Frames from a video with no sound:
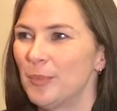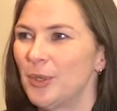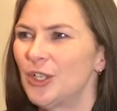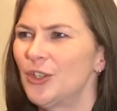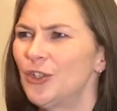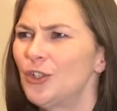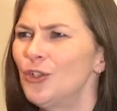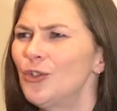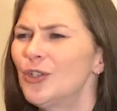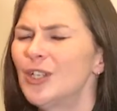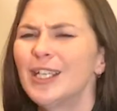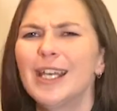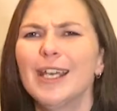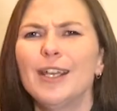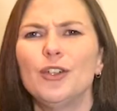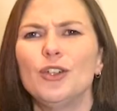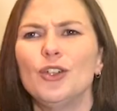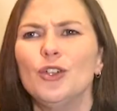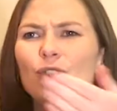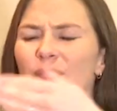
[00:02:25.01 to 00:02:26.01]
because you can
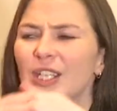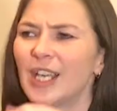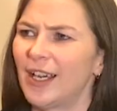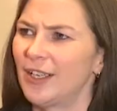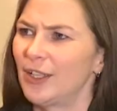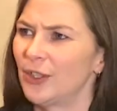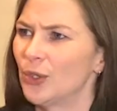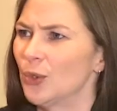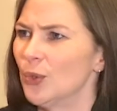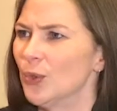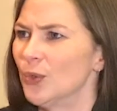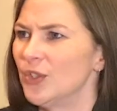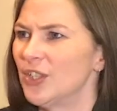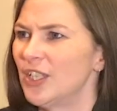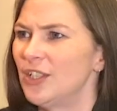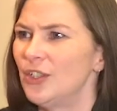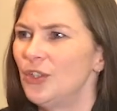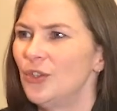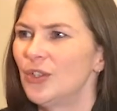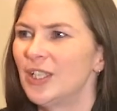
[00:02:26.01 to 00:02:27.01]
get news articles
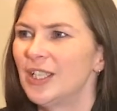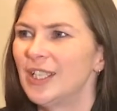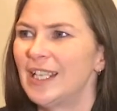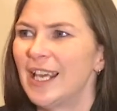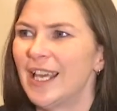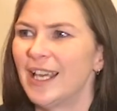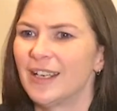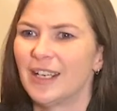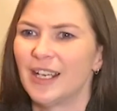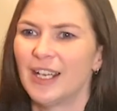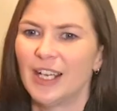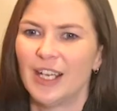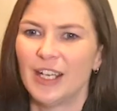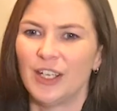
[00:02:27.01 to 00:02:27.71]
and you can get,